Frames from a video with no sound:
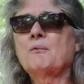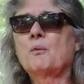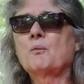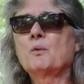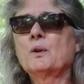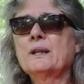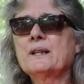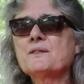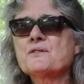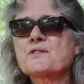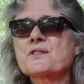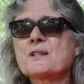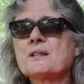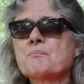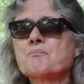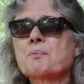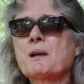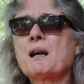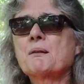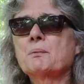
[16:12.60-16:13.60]
what is
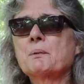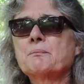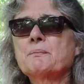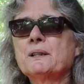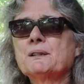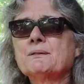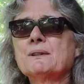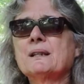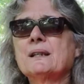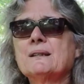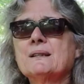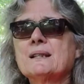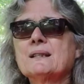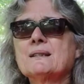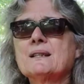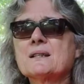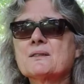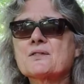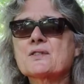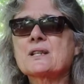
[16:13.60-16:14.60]
the probability
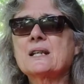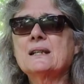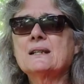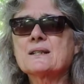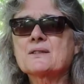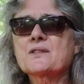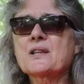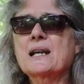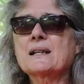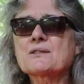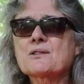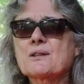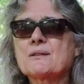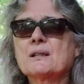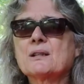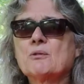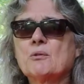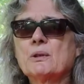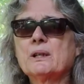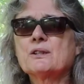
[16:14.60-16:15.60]
that this seed is
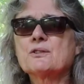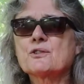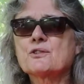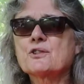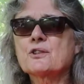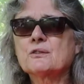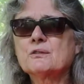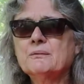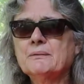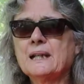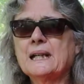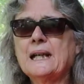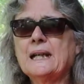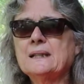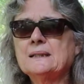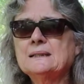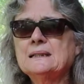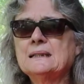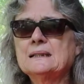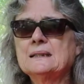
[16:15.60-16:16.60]
actually going to
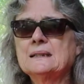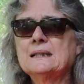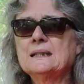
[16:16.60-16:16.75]
germinate?